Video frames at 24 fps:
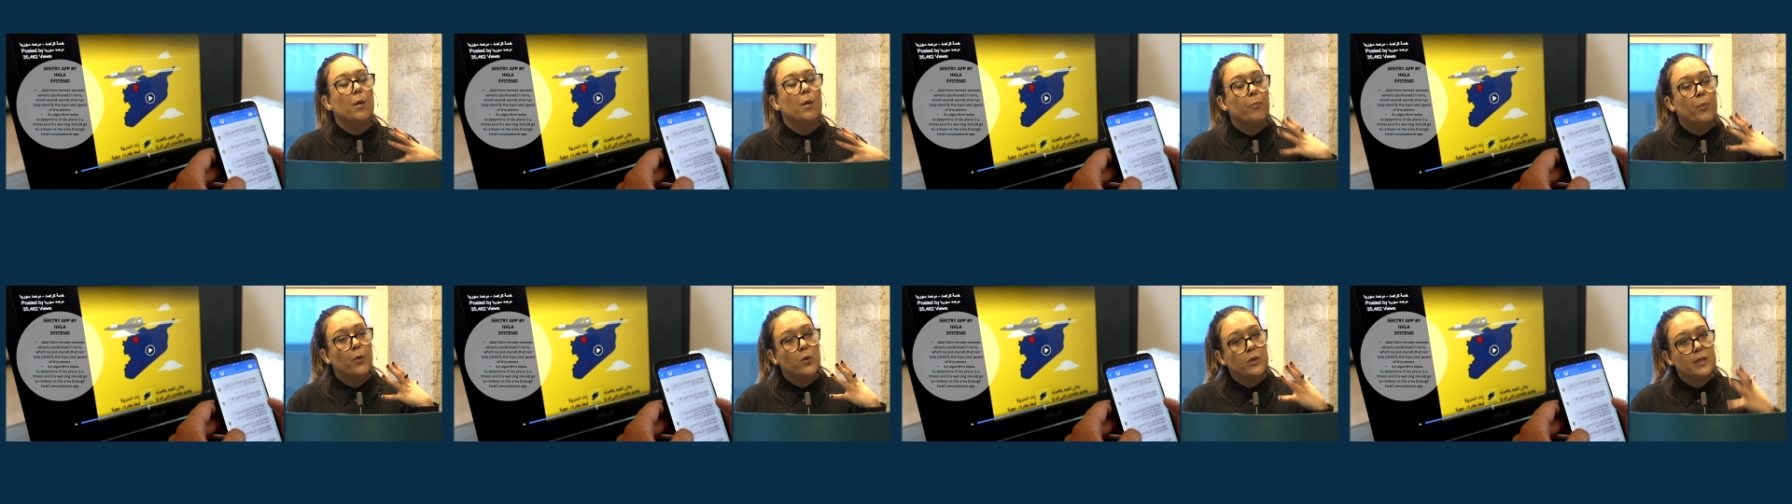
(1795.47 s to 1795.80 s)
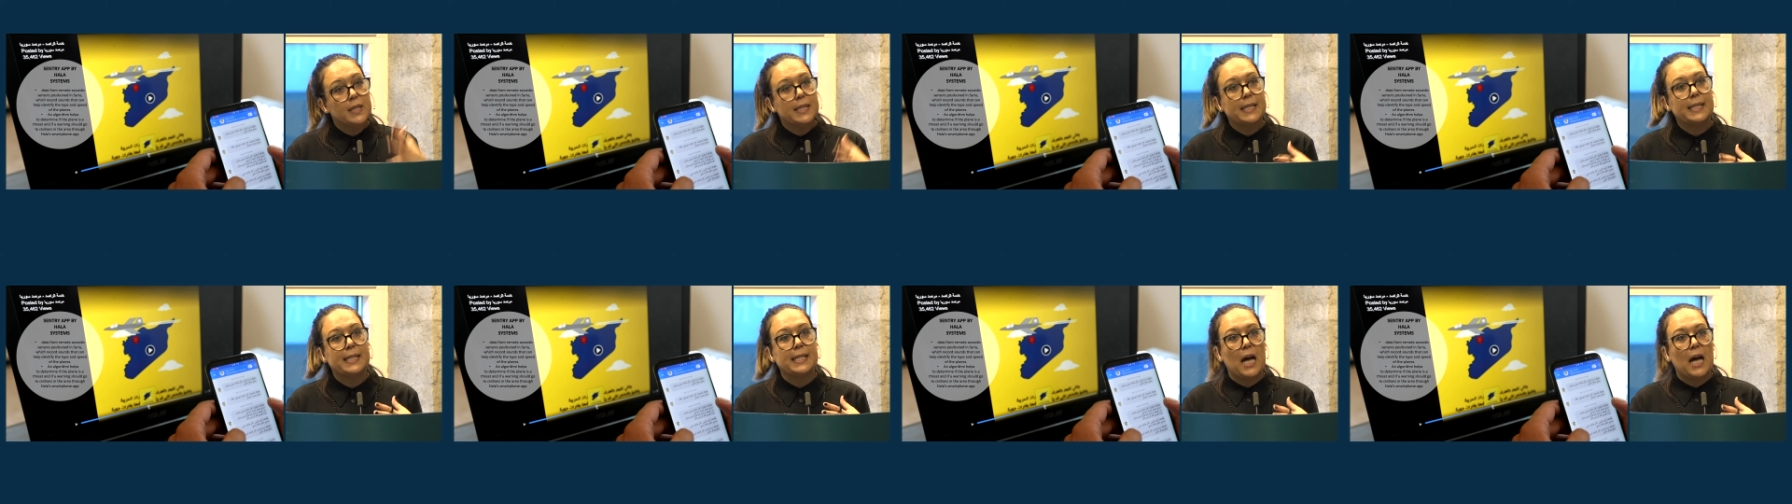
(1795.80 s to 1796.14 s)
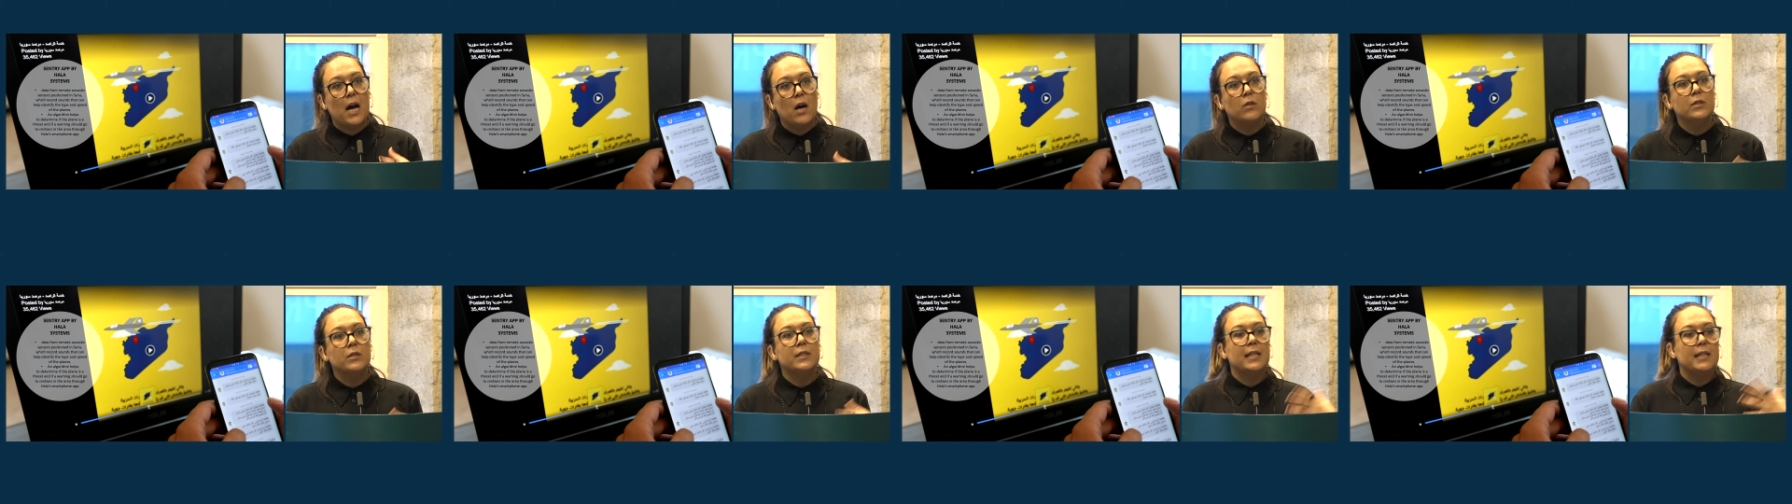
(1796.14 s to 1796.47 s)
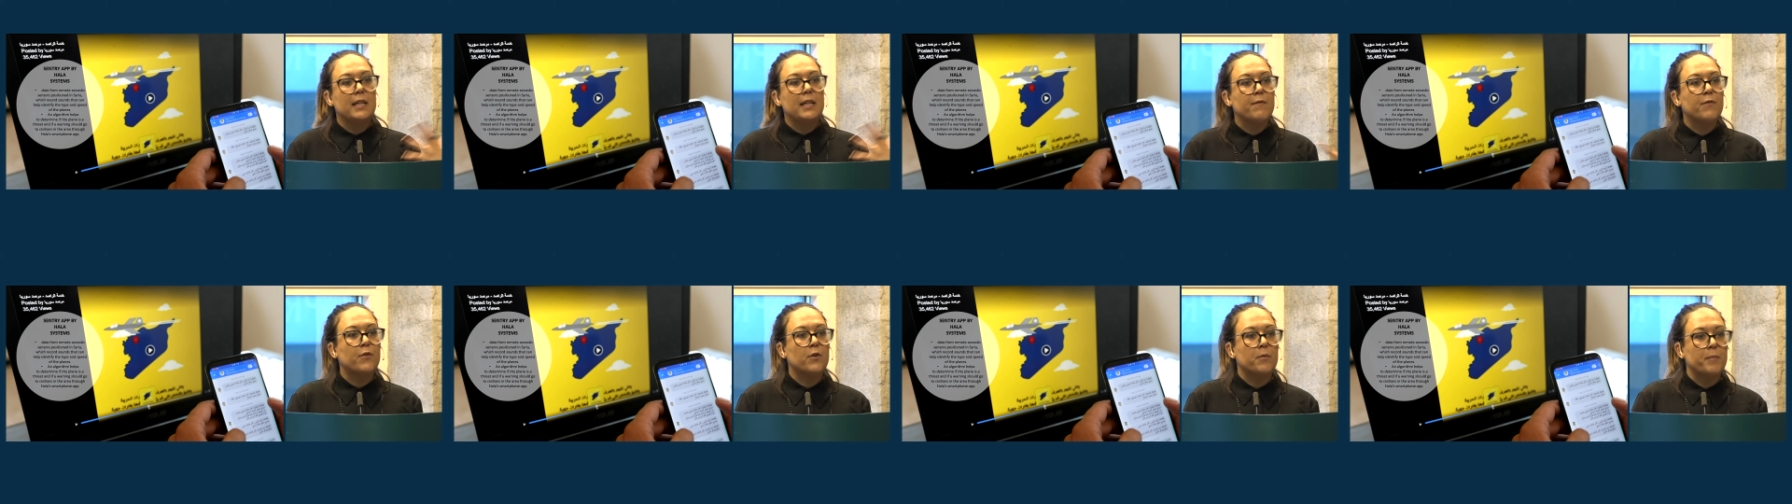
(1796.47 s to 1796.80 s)
both the sound
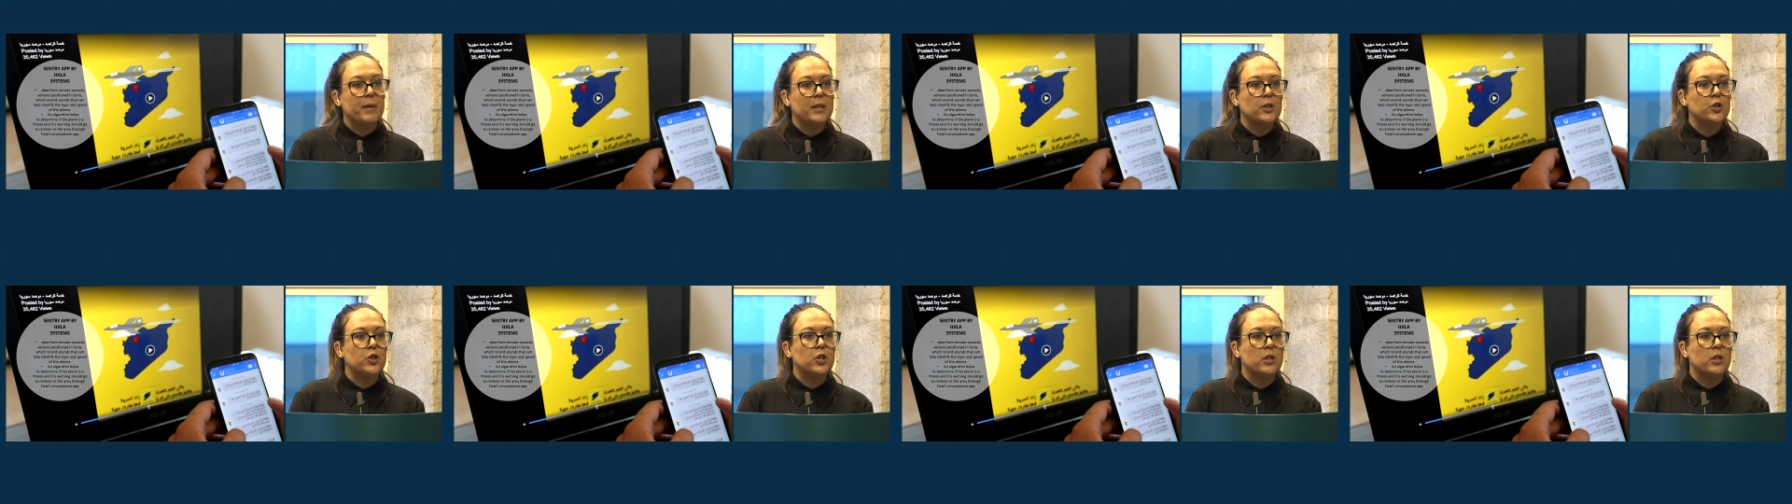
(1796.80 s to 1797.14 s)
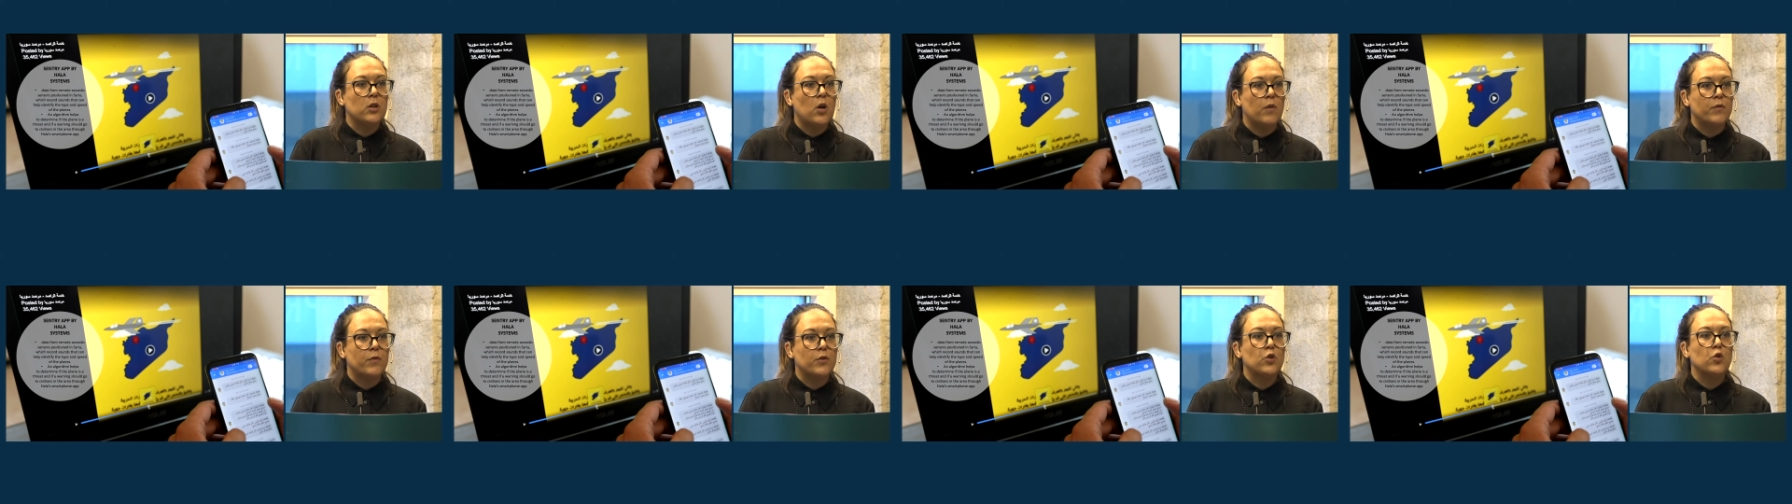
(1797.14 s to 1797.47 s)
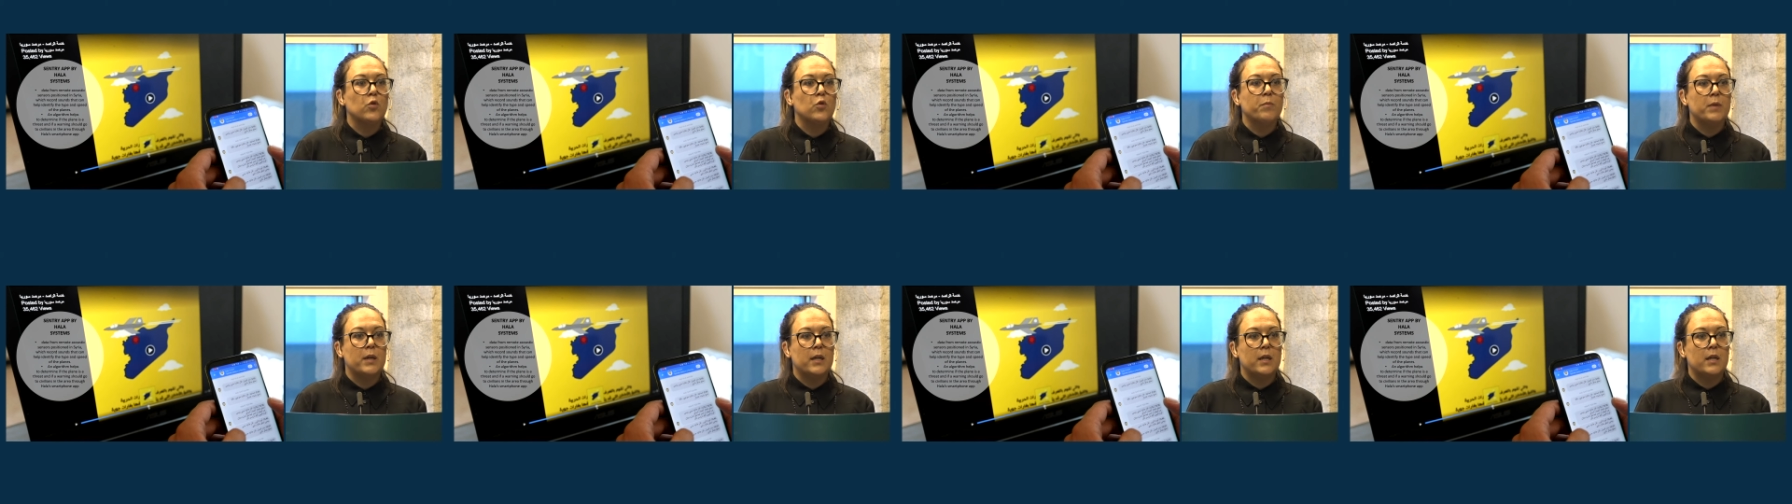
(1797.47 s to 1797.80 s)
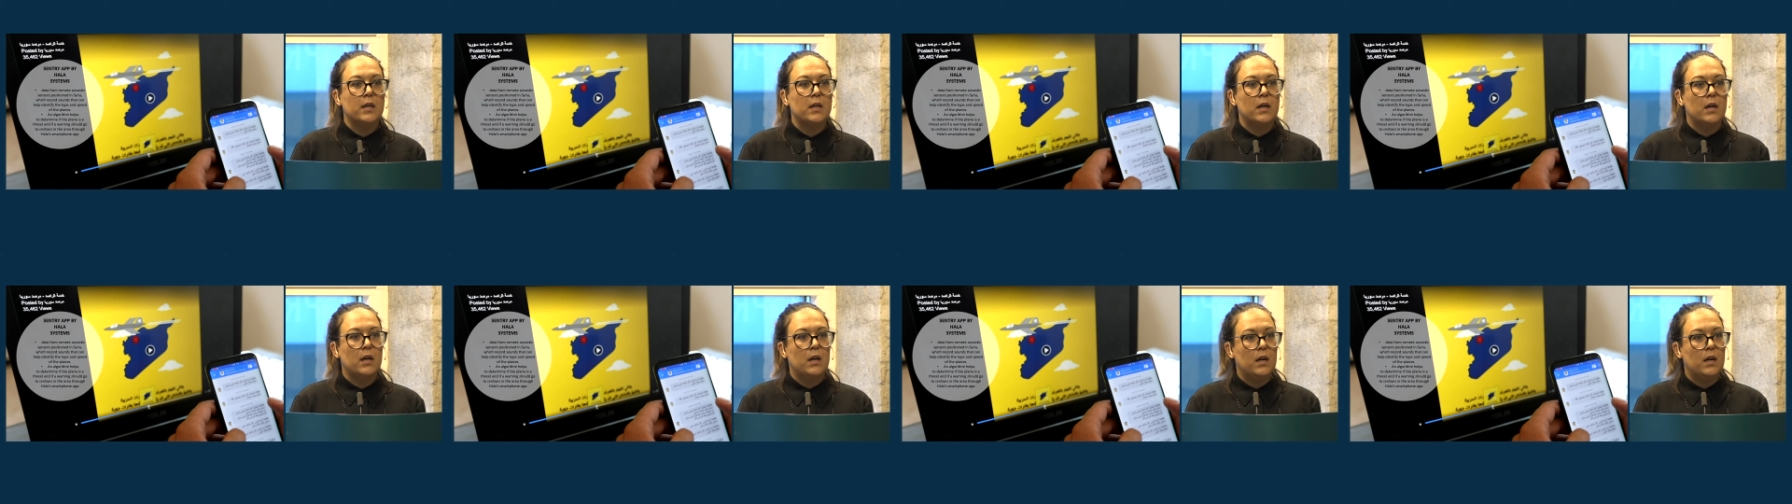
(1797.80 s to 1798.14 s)
and information of
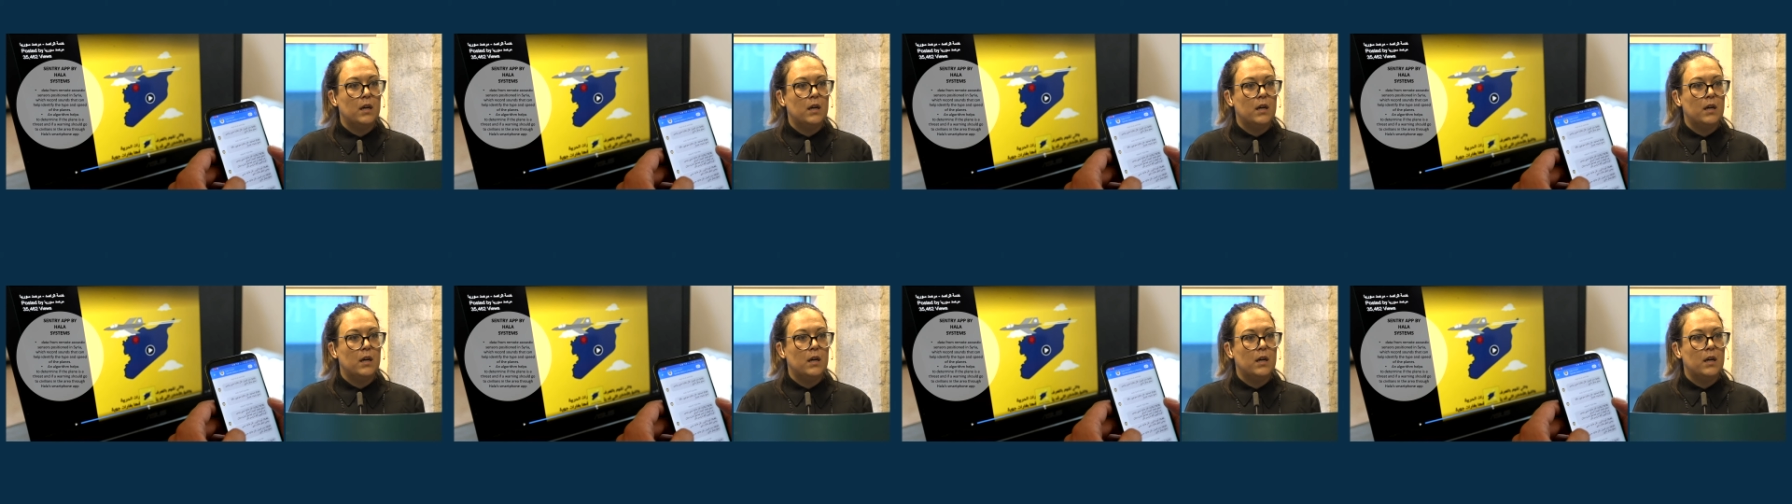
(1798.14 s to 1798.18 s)
human